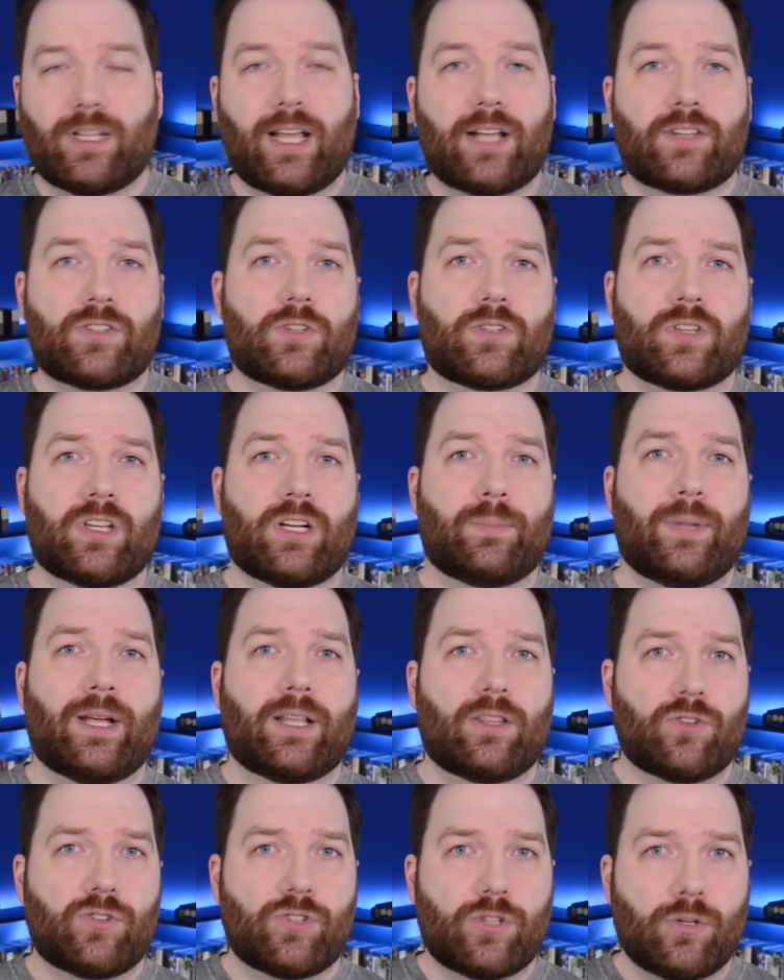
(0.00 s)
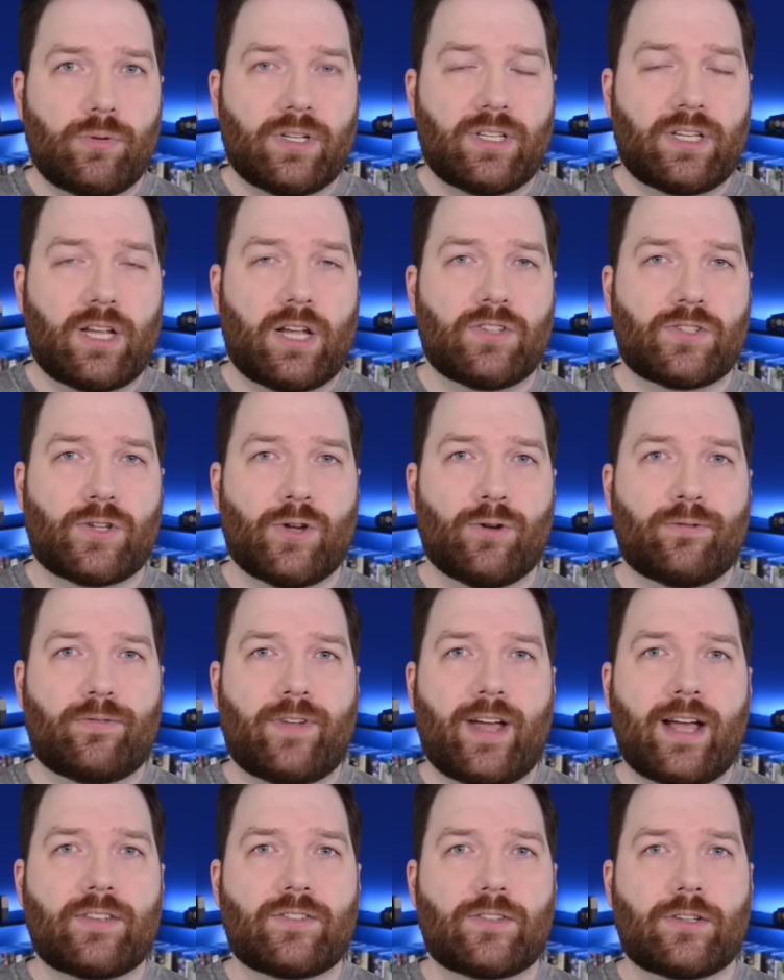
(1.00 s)
That's just gonna make the shooting days go
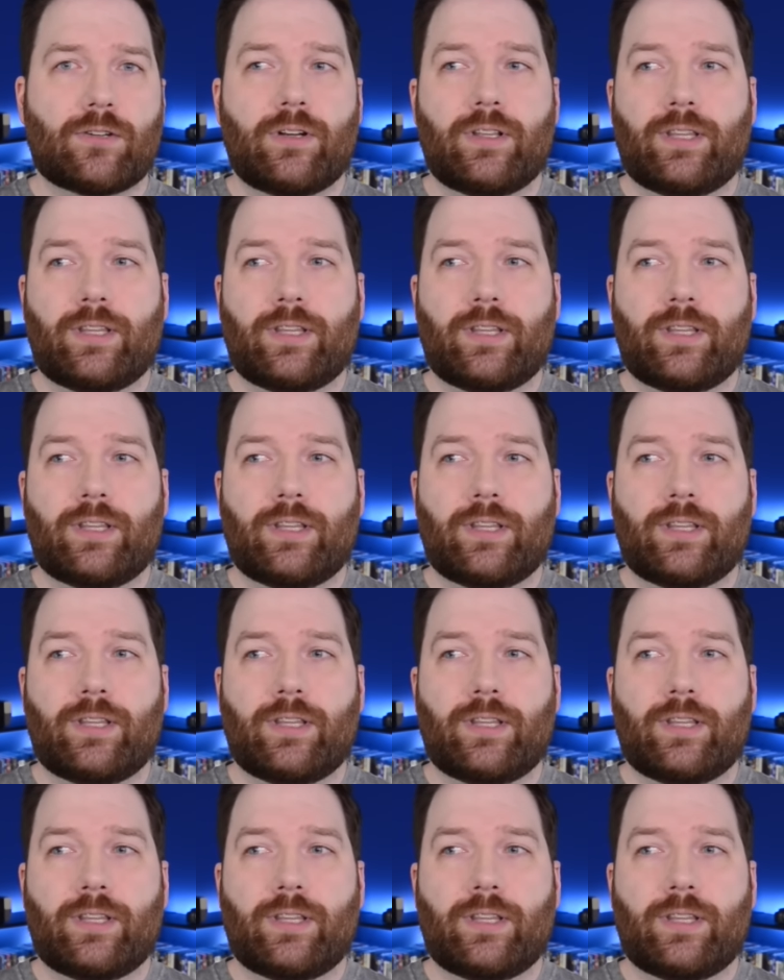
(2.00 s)
faster